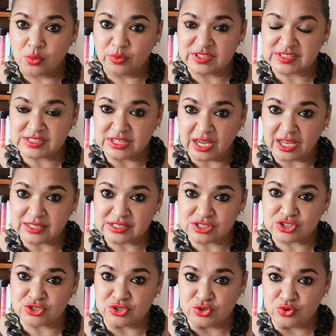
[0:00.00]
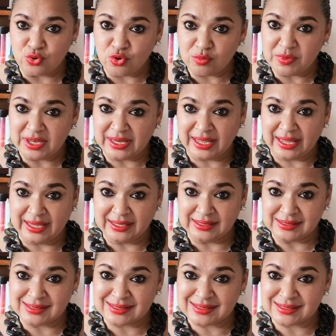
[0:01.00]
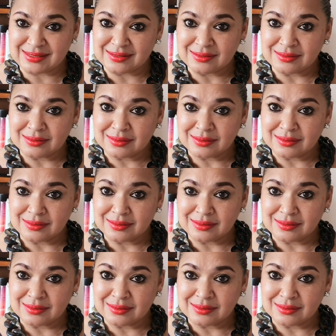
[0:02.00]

We started to normalize